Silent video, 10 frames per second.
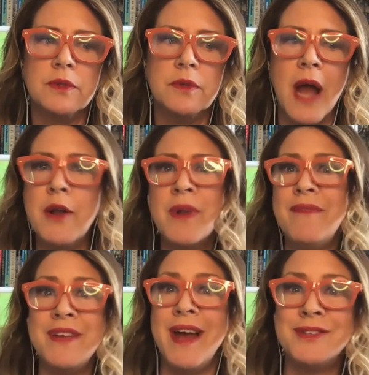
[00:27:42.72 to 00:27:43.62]
I don't have
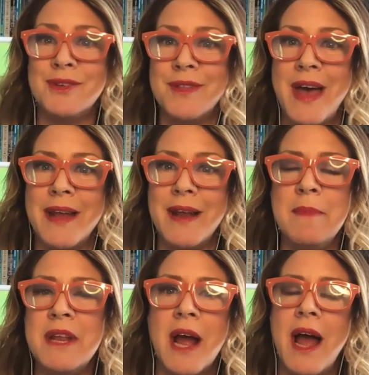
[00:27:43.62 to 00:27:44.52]
the answer to that. I
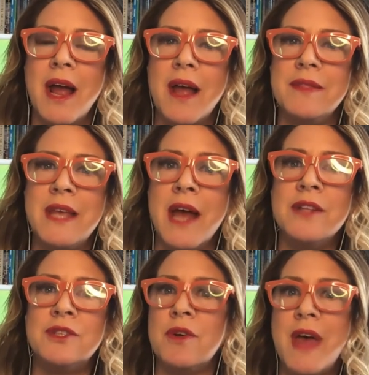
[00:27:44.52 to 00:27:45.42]
mean, I, yeah. I, the
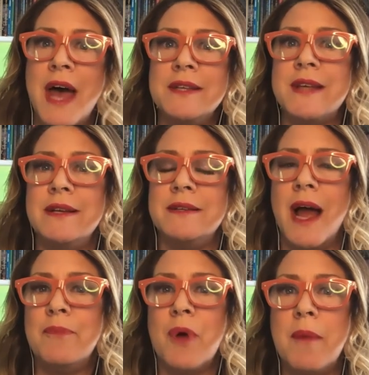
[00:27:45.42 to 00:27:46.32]
answer to that is I
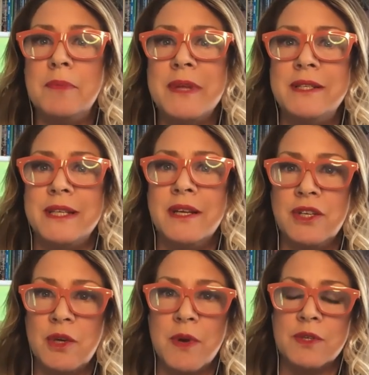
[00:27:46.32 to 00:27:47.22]
I probably didn't
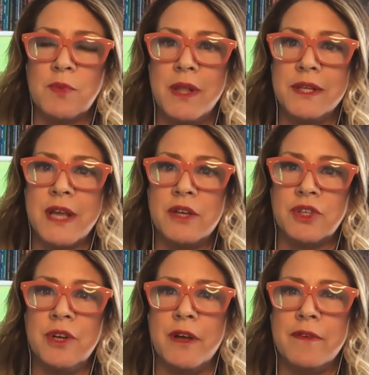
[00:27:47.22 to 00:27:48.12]
do it as well as I
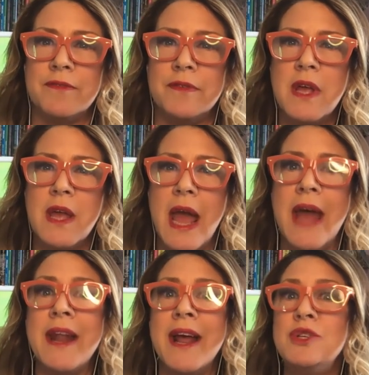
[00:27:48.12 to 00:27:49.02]
should have.
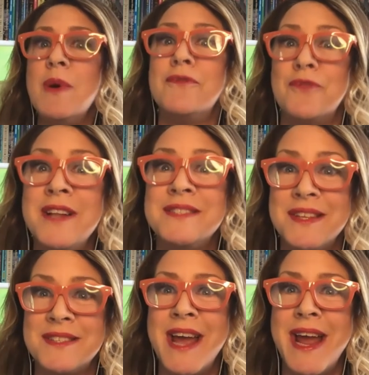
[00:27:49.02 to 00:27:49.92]
And I do have hmm. friends
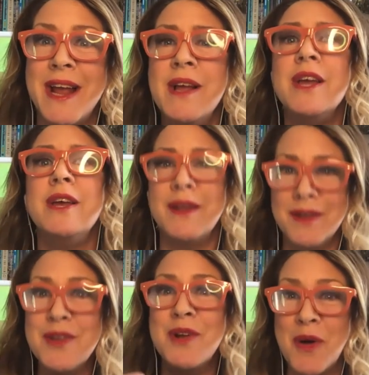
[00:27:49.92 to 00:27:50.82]
that say,
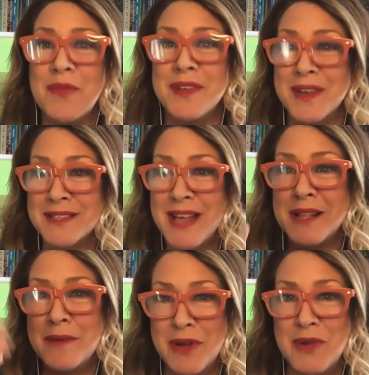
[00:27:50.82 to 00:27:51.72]
you know, the,
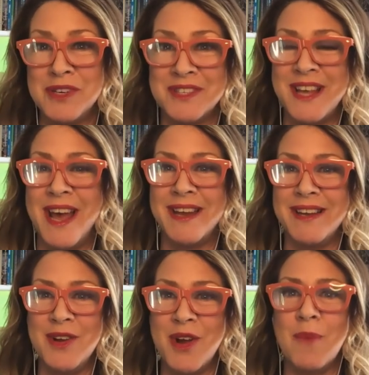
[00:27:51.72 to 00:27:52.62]
exactly what you just said.
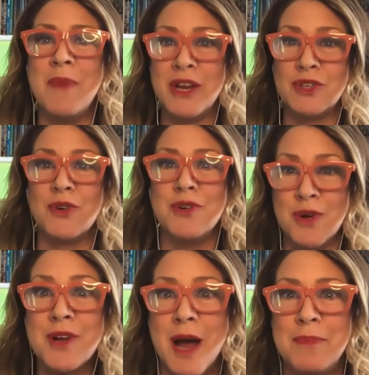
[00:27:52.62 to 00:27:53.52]
You know, make sure
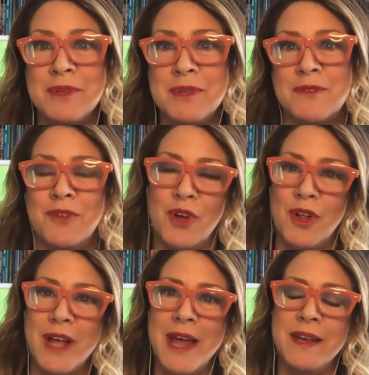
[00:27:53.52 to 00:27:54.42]
your cup is
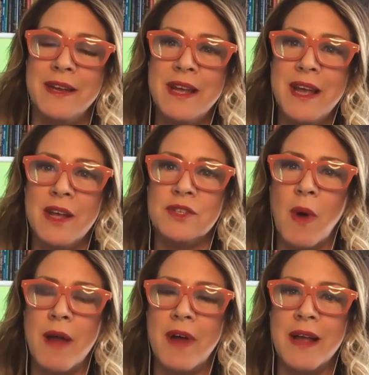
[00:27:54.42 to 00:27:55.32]
full. And so
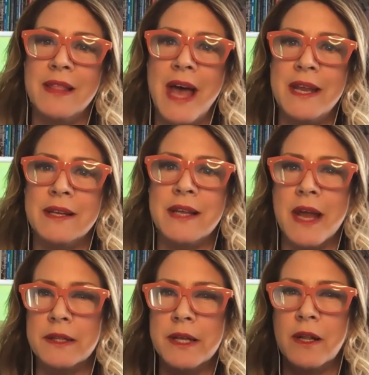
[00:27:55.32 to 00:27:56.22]
I I let it
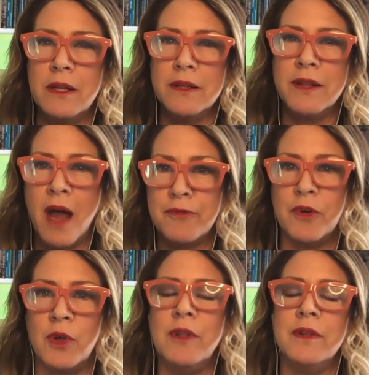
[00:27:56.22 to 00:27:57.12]
get a little not
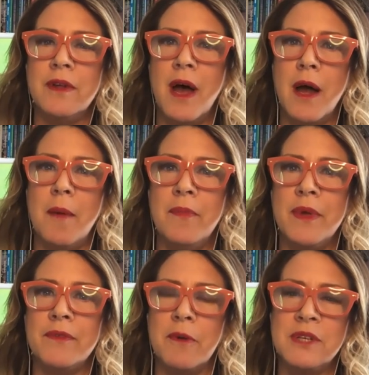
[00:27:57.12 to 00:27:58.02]
full um,
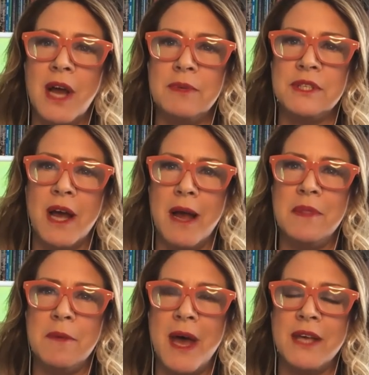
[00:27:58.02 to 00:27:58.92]
from time to time
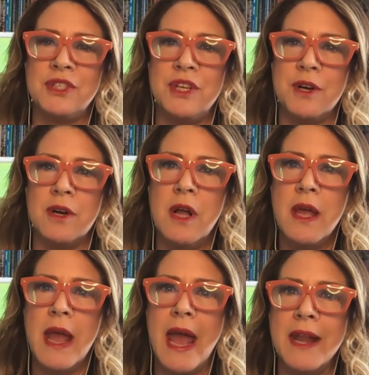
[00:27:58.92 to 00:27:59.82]
in the past year,
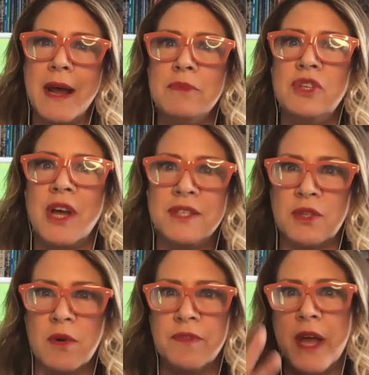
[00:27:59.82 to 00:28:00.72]
and I'm just
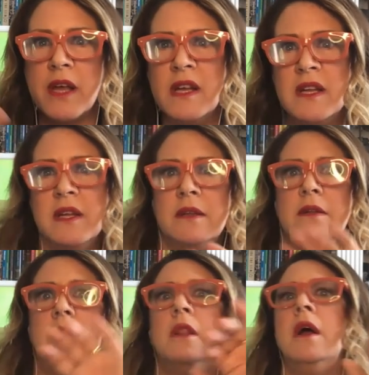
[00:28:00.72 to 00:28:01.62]
sort of like
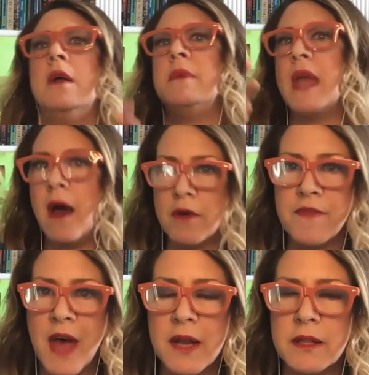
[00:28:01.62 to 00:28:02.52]
climbing out
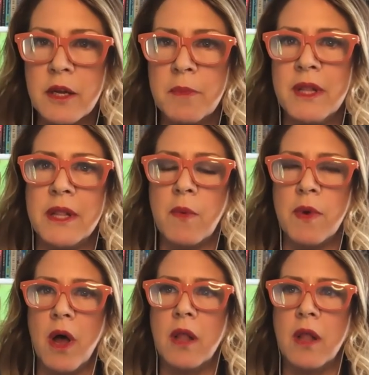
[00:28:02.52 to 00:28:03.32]
of that a little I bit. Like imagine.